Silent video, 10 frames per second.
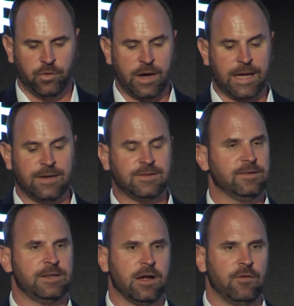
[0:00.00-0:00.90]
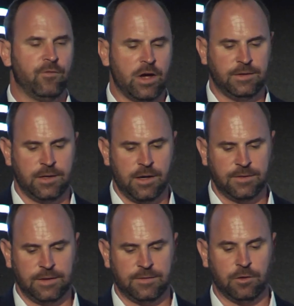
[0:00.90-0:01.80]
Threatcasting is not confined to
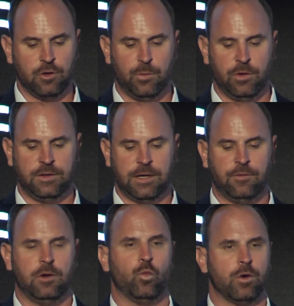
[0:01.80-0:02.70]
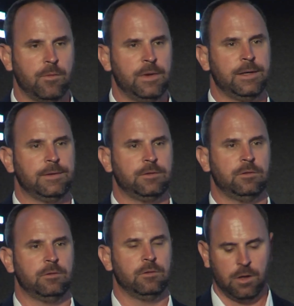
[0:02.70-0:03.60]
us, it's a global endeavor, and we're committed
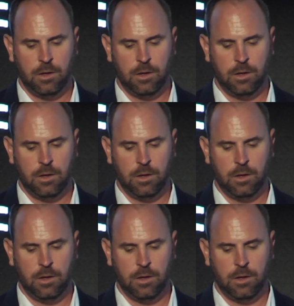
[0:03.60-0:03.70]
to